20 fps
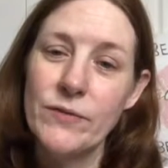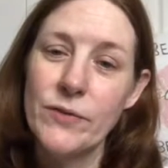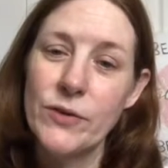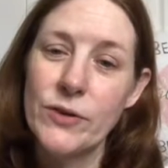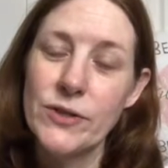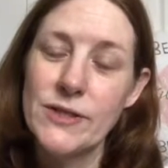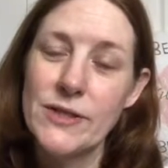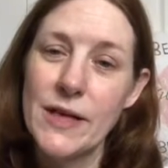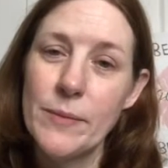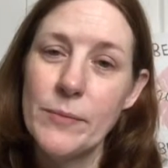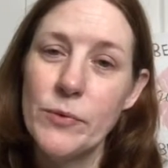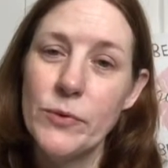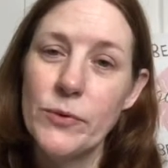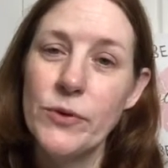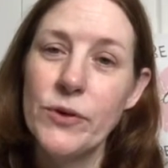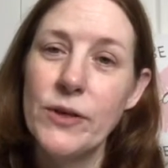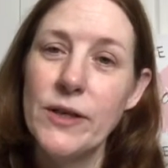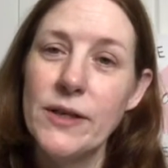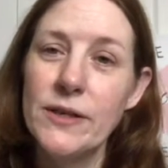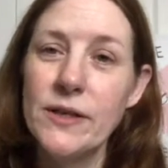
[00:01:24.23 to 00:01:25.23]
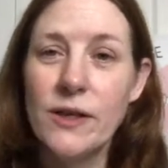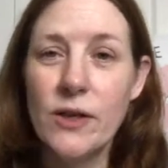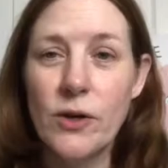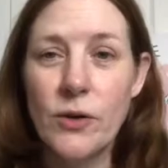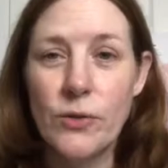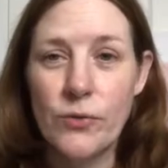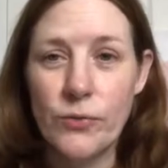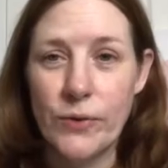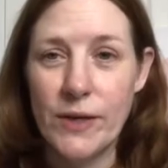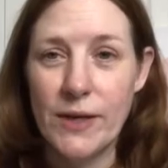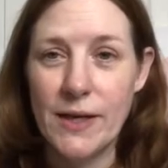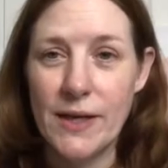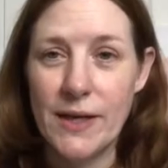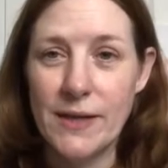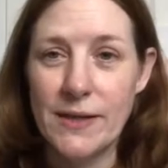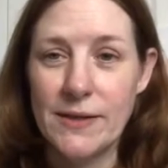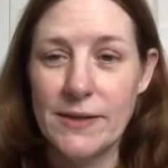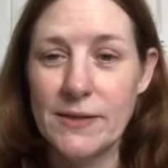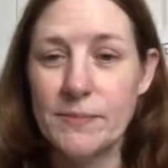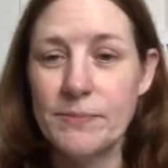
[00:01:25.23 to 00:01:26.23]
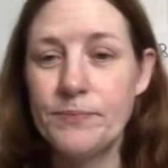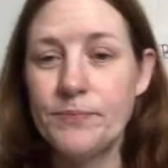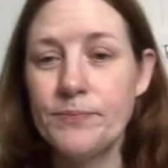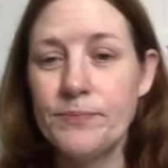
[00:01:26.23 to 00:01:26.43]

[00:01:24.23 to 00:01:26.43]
For example, you need to know 3 things.